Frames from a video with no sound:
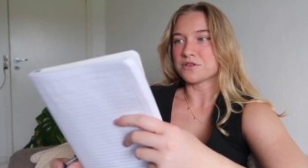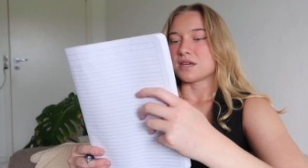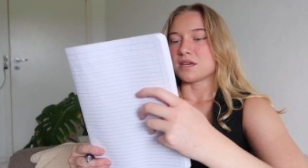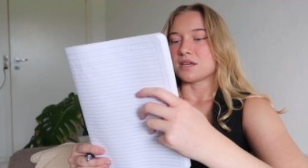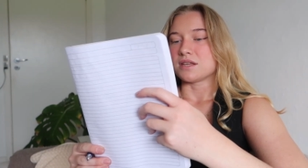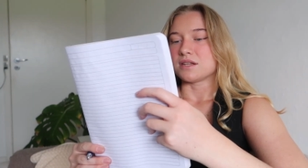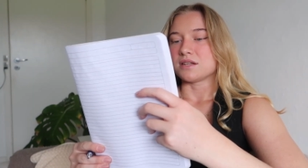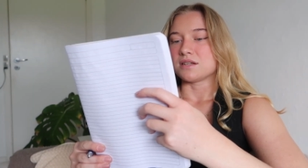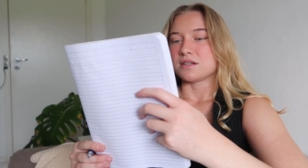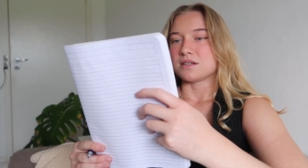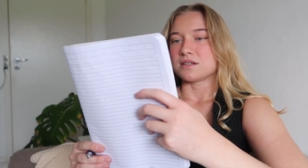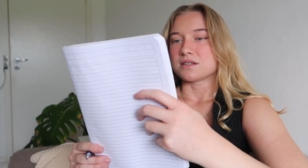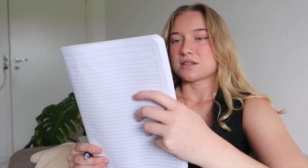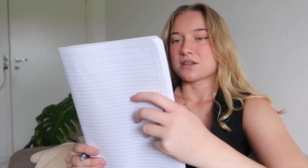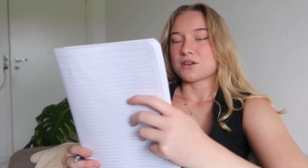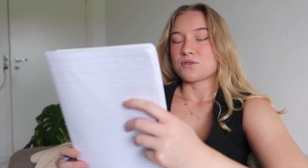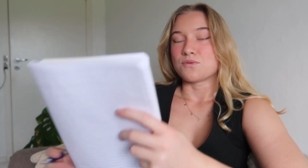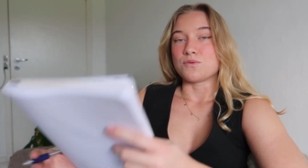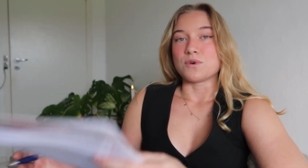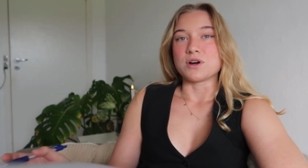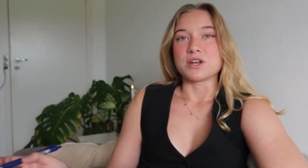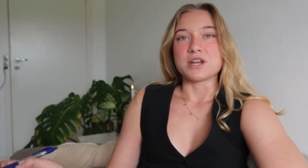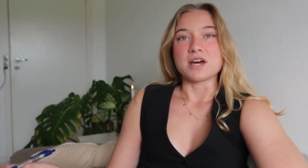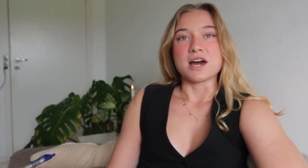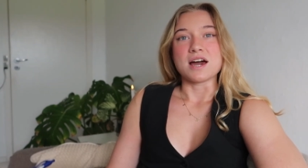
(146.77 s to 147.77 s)
and
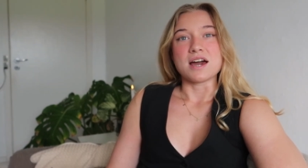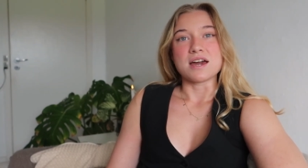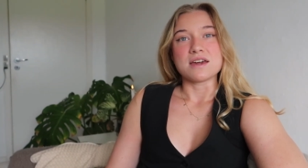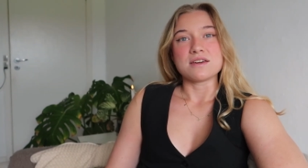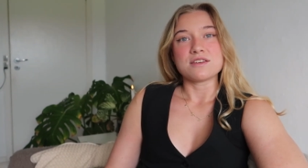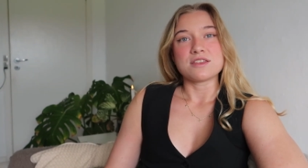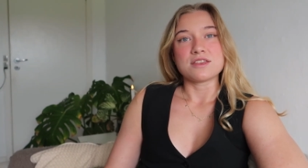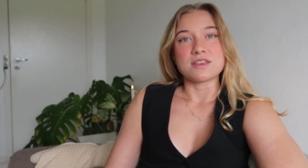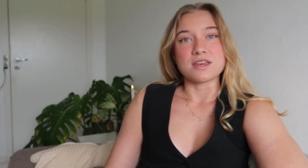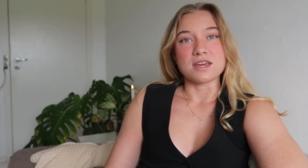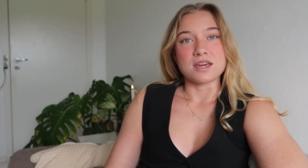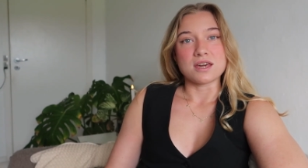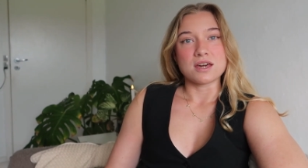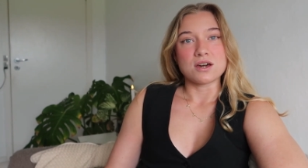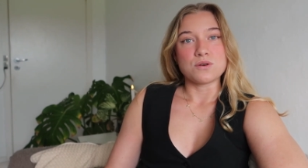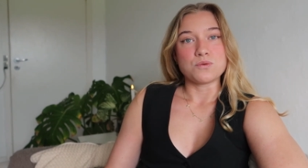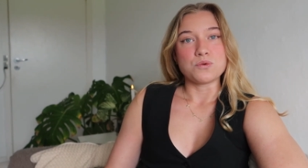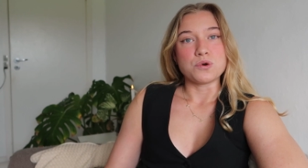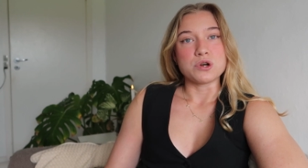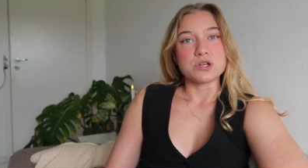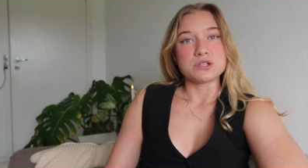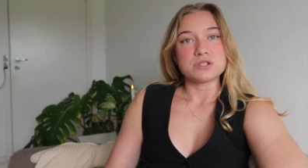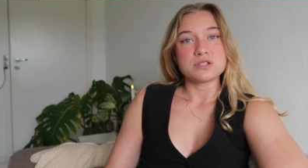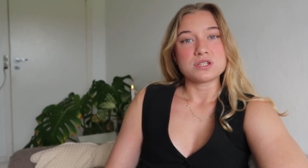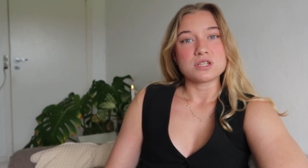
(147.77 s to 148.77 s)
what I think
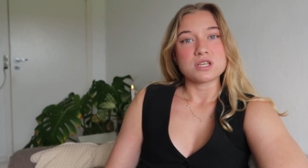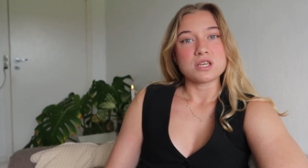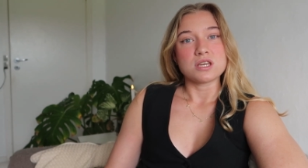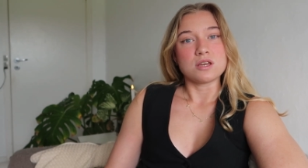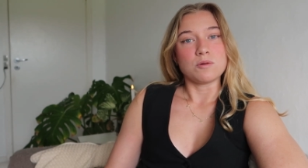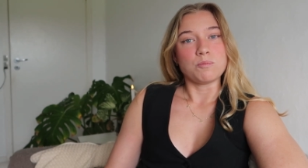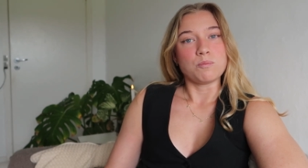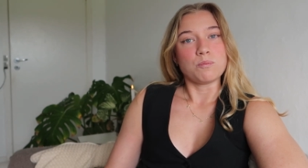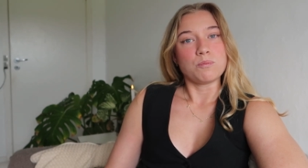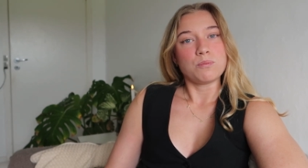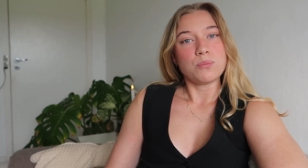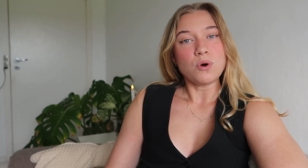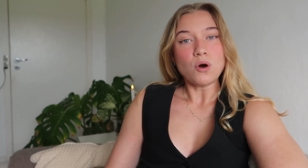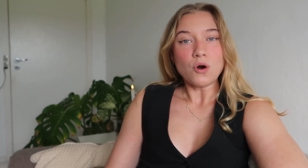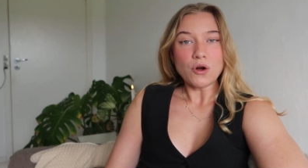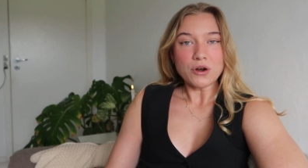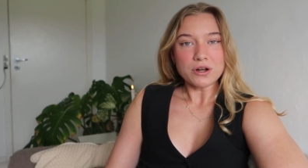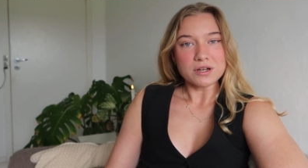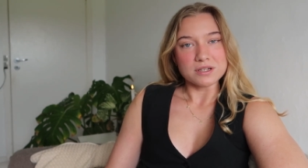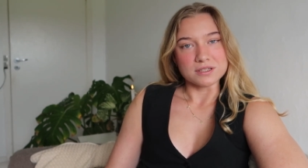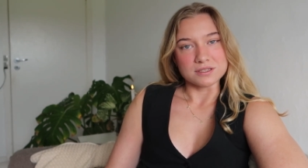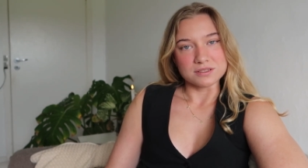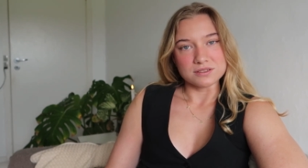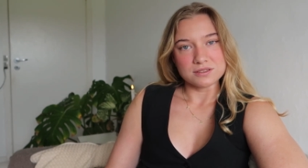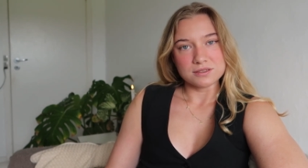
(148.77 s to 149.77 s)
was
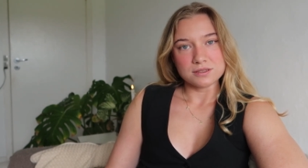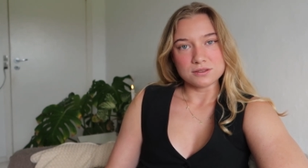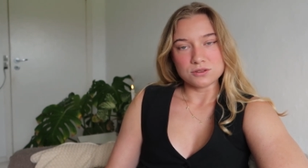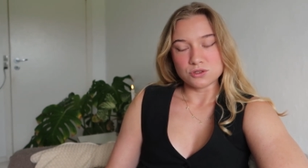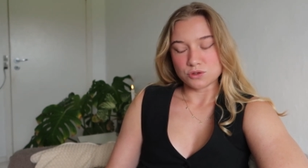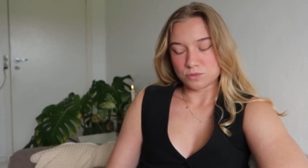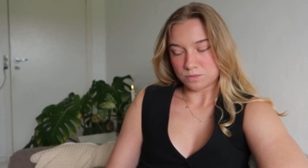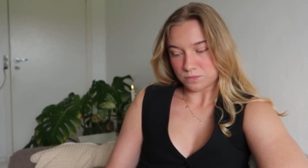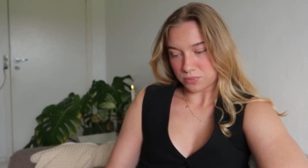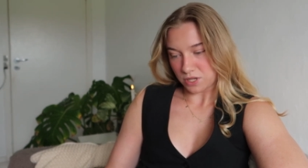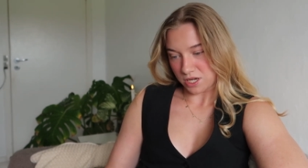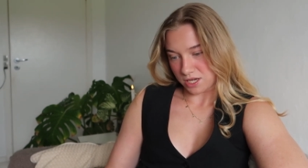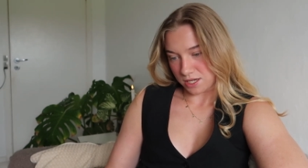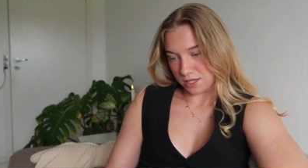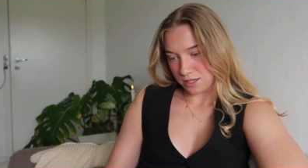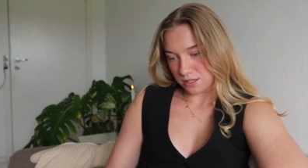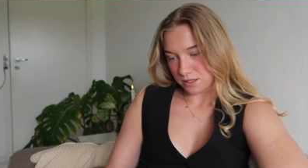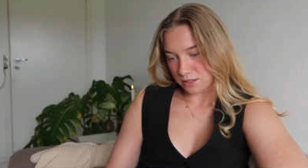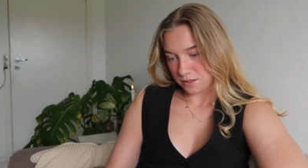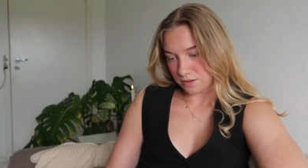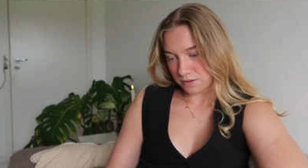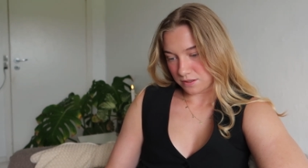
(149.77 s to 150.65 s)
important to bring,